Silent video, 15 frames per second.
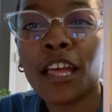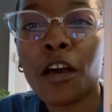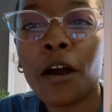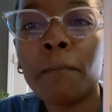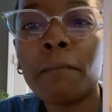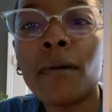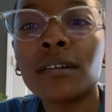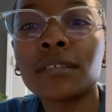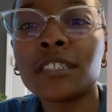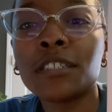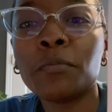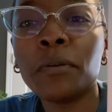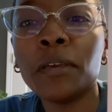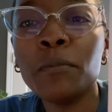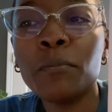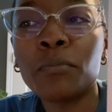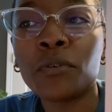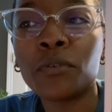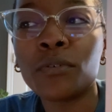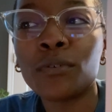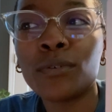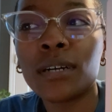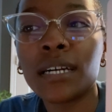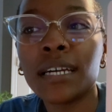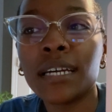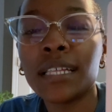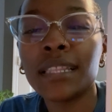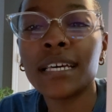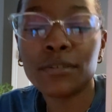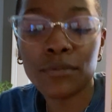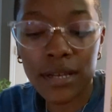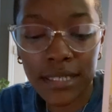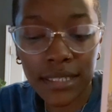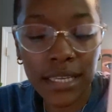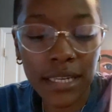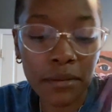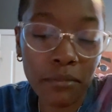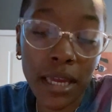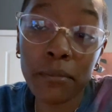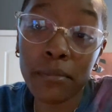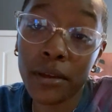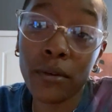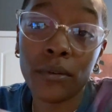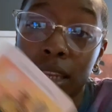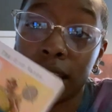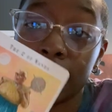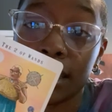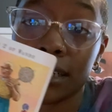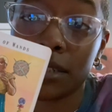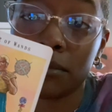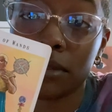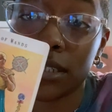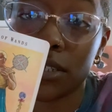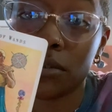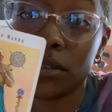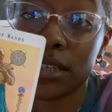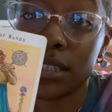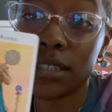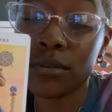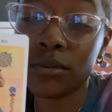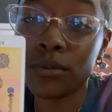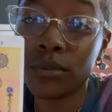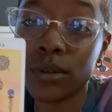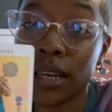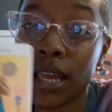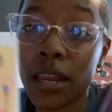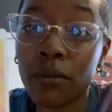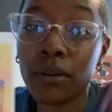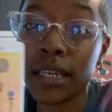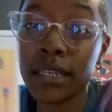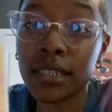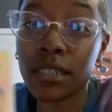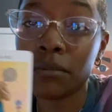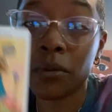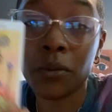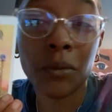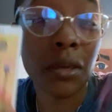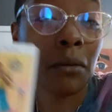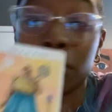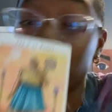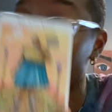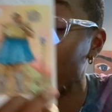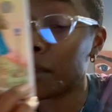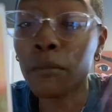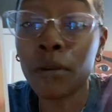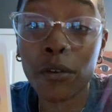amongst people. That's why I said it may be a relationship that you need to, not a relationship, it could be a